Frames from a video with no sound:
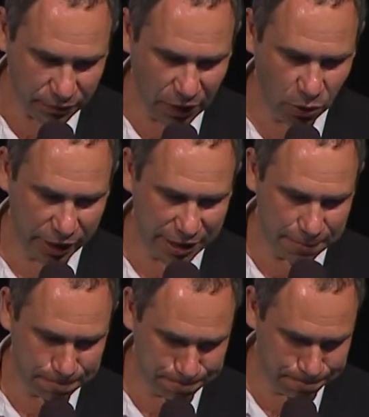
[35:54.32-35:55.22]

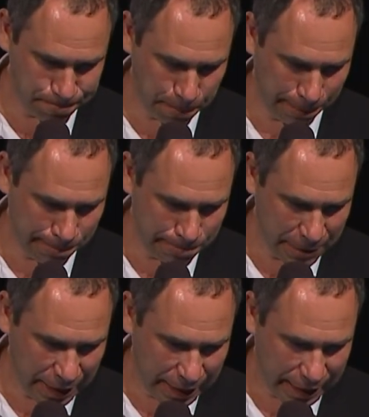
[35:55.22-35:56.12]
Okay?
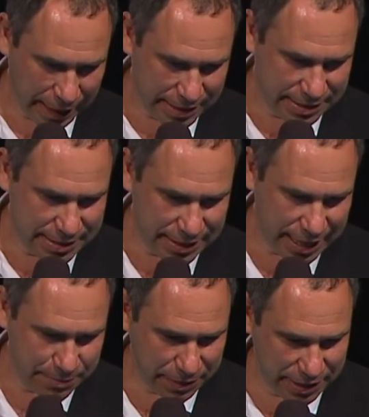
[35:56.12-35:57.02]
And this
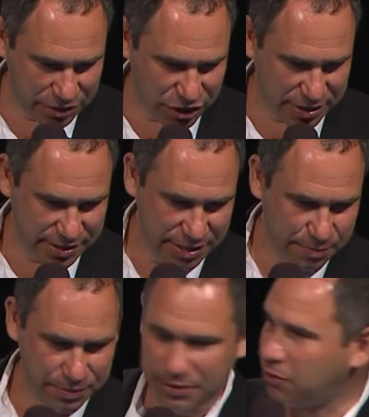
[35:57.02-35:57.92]
slide I just
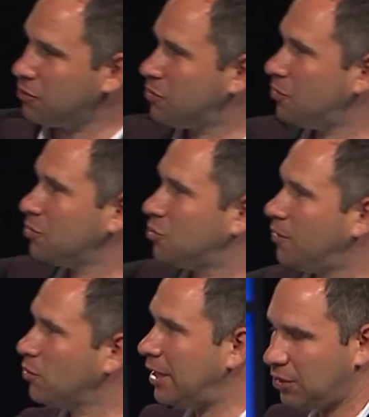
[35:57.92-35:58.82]
skipped also, so I
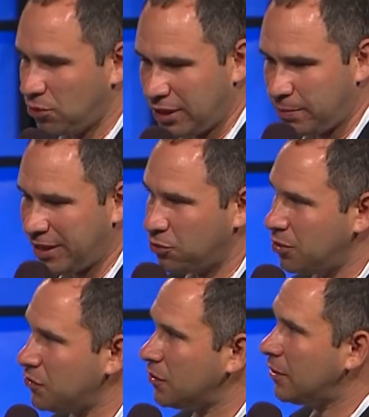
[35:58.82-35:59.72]
would like to get back to
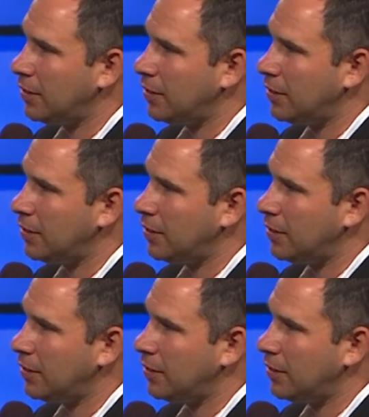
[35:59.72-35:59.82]
it.